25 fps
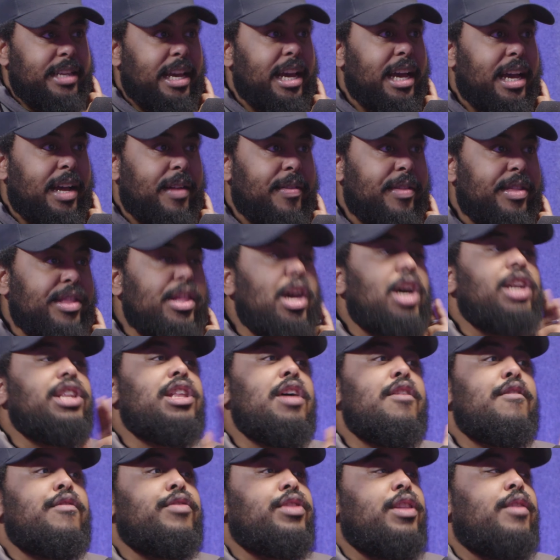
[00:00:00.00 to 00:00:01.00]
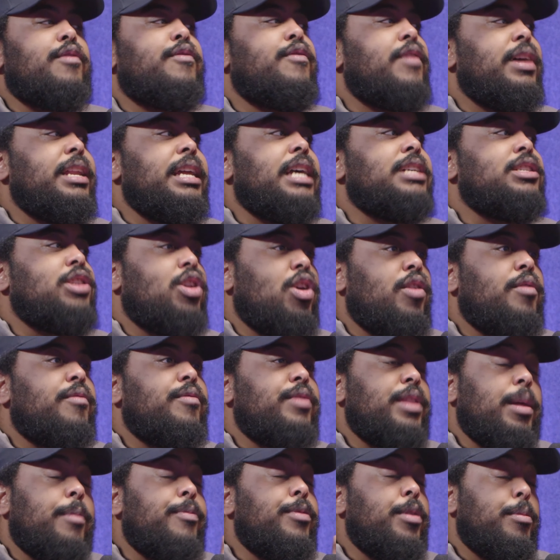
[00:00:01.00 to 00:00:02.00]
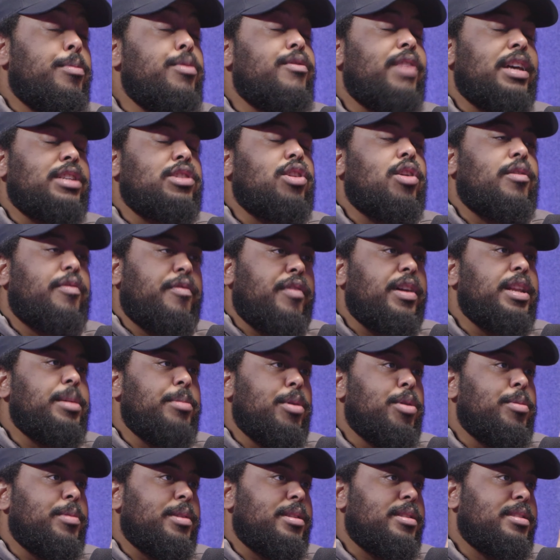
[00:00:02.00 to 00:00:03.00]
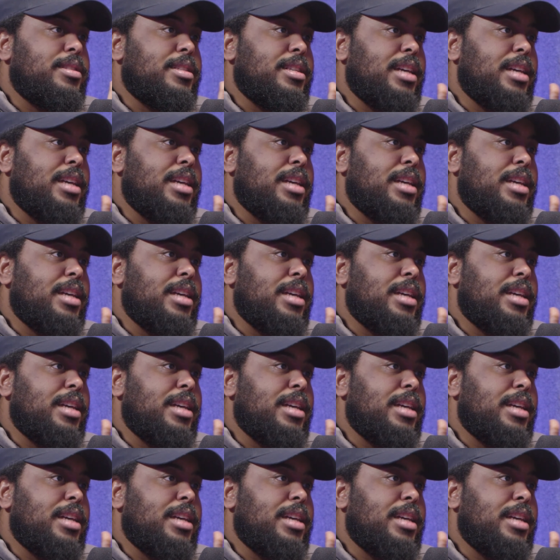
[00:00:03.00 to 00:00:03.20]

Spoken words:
Yeah. No, the funny has a lot of... The movie has a lot of funny moments.